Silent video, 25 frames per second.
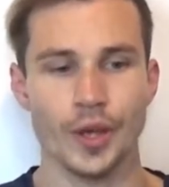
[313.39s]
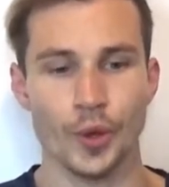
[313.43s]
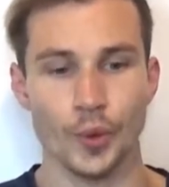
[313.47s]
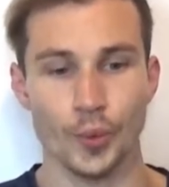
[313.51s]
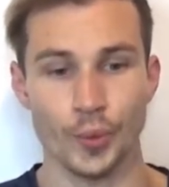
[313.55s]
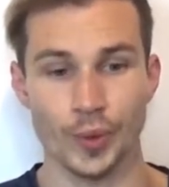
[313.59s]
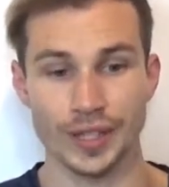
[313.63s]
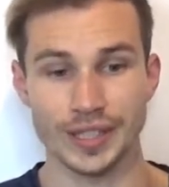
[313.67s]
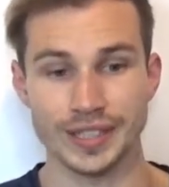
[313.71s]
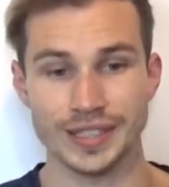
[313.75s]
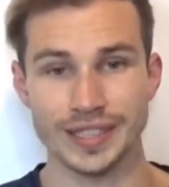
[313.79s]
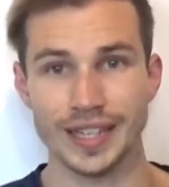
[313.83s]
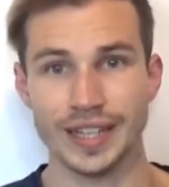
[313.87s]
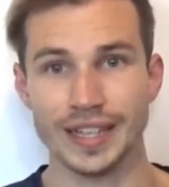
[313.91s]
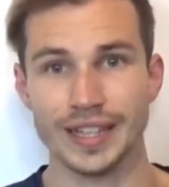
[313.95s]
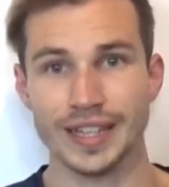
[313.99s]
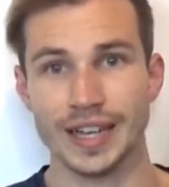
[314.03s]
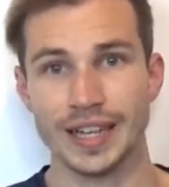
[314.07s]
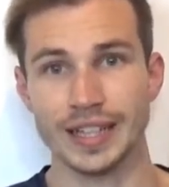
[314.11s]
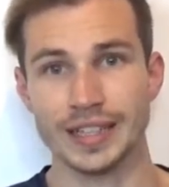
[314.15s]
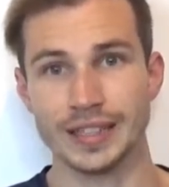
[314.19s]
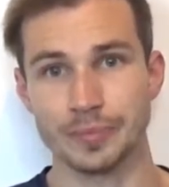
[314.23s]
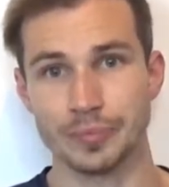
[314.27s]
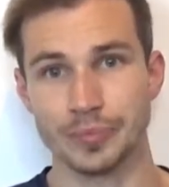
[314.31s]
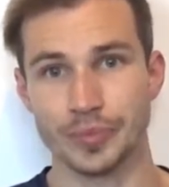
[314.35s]
Well, they
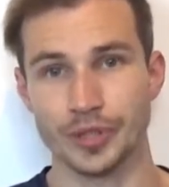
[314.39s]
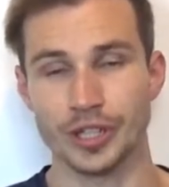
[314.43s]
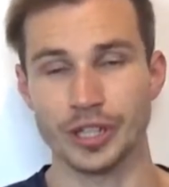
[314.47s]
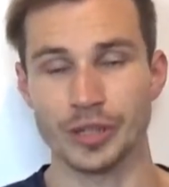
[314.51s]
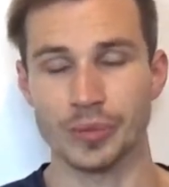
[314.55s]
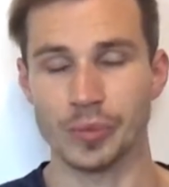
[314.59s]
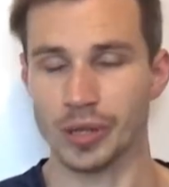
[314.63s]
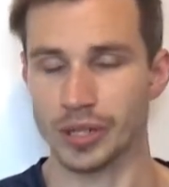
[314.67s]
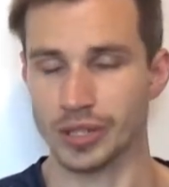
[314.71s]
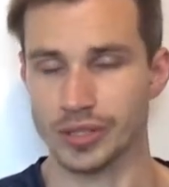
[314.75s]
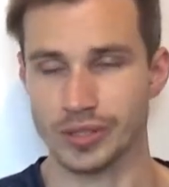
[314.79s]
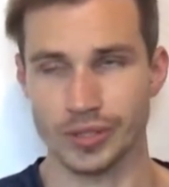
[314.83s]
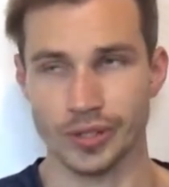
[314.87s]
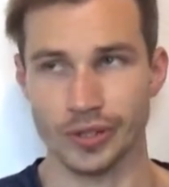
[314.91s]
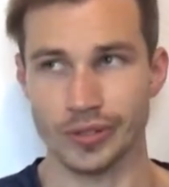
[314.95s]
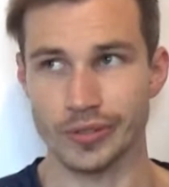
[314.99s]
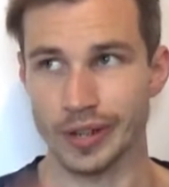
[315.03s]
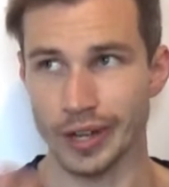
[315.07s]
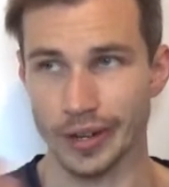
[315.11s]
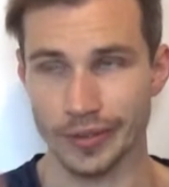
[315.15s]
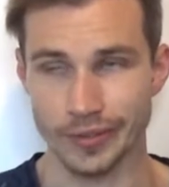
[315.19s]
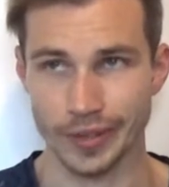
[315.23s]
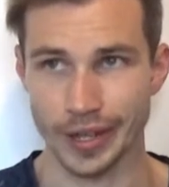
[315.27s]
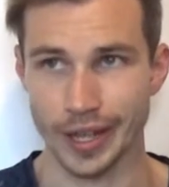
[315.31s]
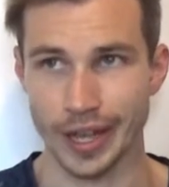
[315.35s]
can pretty much
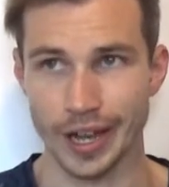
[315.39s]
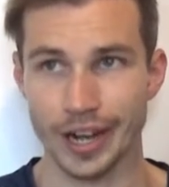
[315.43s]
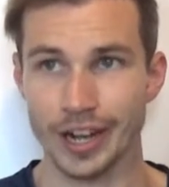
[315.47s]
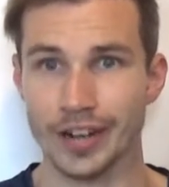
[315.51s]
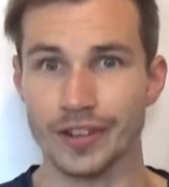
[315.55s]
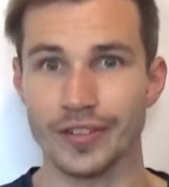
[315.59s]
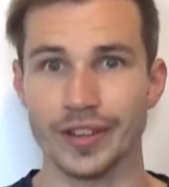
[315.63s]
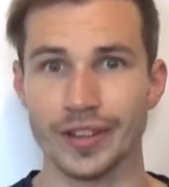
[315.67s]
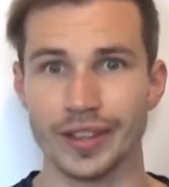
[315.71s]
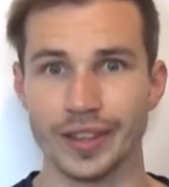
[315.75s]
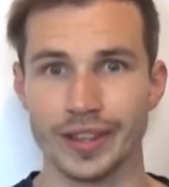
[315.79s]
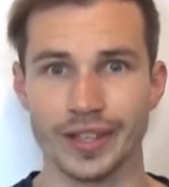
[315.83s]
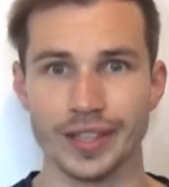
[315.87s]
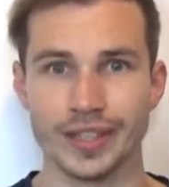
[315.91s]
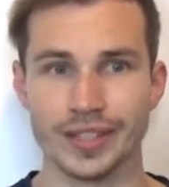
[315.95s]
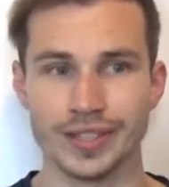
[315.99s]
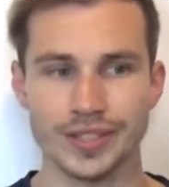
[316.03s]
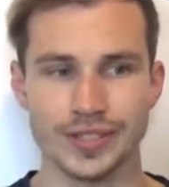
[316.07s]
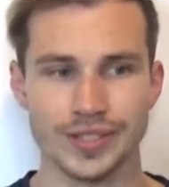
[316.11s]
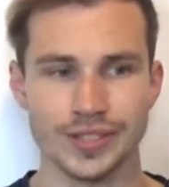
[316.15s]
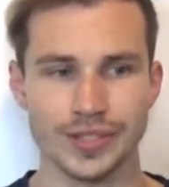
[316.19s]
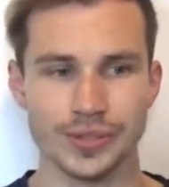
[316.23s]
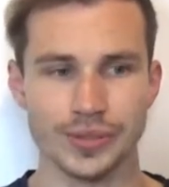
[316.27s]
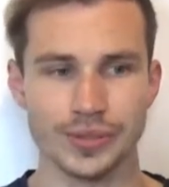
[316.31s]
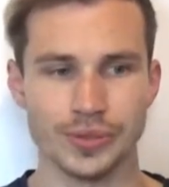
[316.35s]
survive everything,
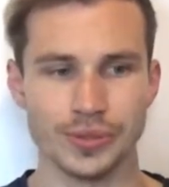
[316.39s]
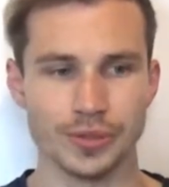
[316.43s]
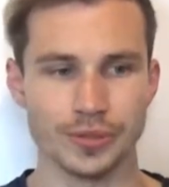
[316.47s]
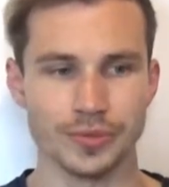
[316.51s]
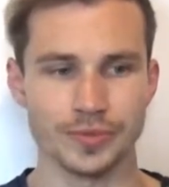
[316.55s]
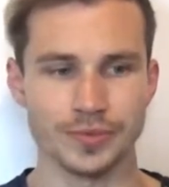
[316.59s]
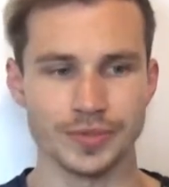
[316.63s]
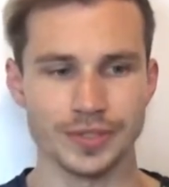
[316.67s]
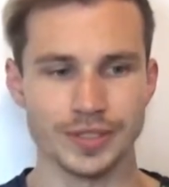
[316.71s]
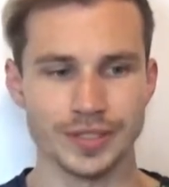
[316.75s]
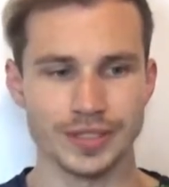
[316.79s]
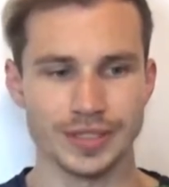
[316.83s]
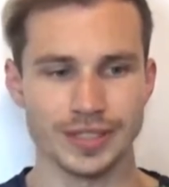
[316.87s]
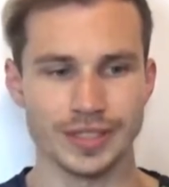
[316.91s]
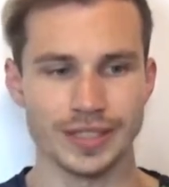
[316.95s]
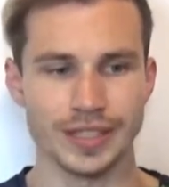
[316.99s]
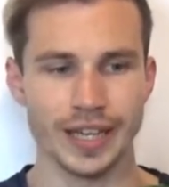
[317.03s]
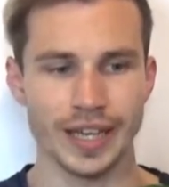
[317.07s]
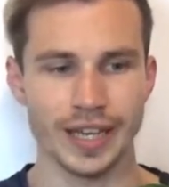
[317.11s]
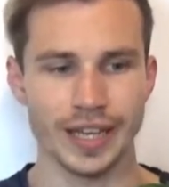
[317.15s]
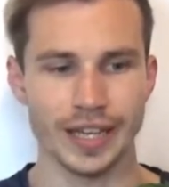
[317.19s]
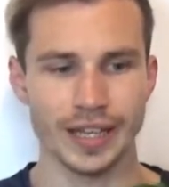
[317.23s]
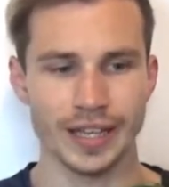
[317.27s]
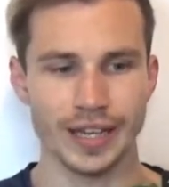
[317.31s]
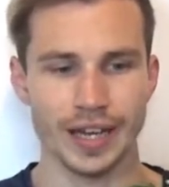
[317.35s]
so
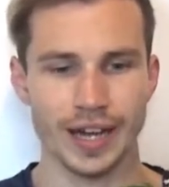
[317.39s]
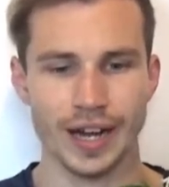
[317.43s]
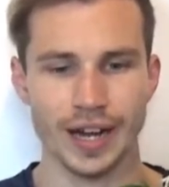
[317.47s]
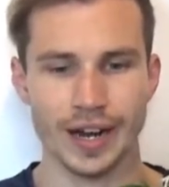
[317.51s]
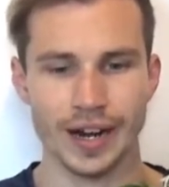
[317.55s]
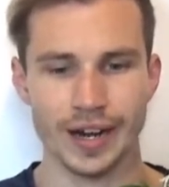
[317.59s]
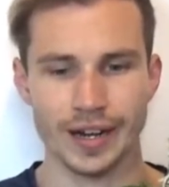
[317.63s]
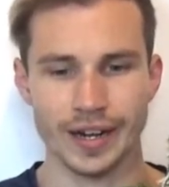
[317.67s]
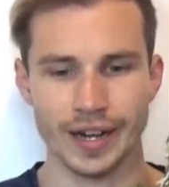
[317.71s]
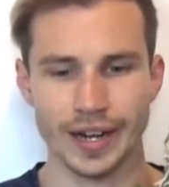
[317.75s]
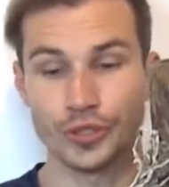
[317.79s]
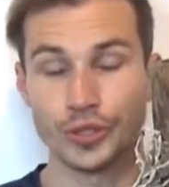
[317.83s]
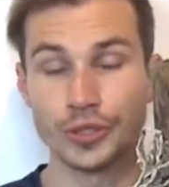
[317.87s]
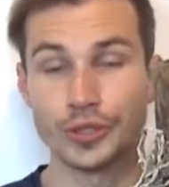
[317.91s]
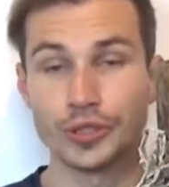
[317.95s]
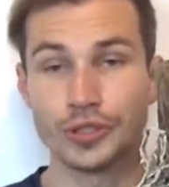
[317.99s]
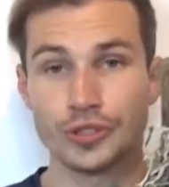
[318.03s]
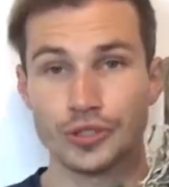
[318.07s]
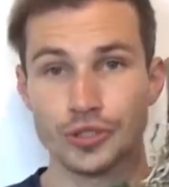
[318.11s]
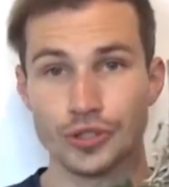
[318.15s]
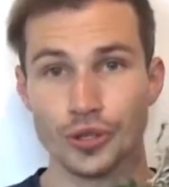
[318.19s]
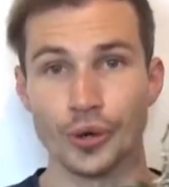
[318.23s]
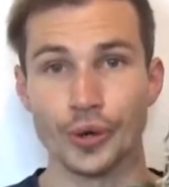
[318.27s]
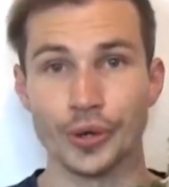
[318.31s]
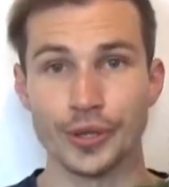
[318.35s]
they are a good
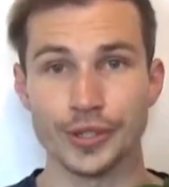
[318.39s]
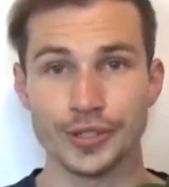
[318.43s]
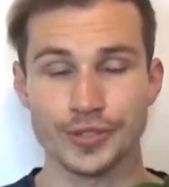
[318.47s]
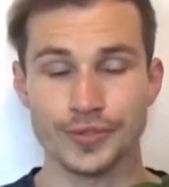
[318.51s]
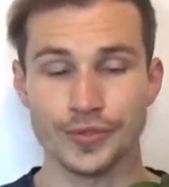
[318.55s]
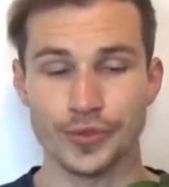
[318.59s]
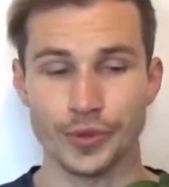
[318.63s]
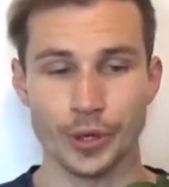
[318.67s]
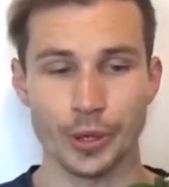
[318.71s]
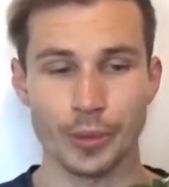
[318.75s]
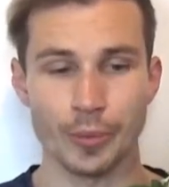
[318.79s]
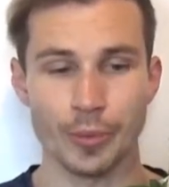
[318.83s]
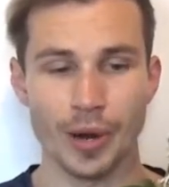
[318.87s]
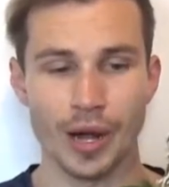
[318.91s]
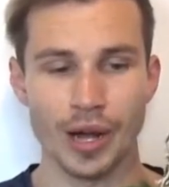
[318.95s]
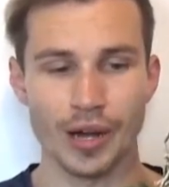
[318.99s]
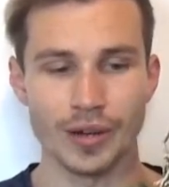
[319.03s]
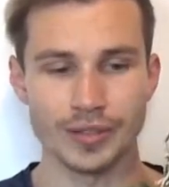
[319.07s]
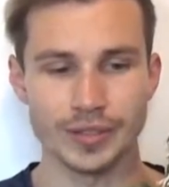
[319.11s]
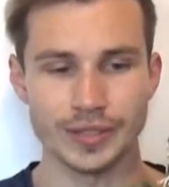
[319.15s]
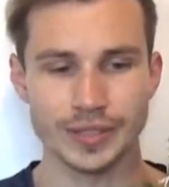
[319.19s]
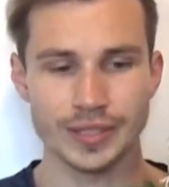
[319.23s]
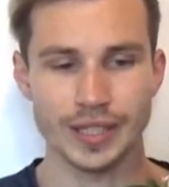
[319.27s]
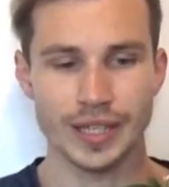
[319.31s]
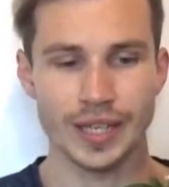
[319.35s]
choice for a
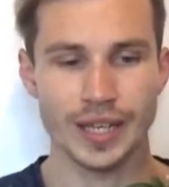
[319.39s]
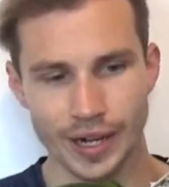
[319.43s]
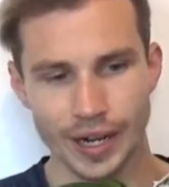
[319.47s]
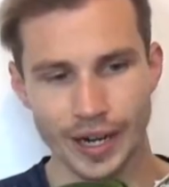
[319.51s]
mount.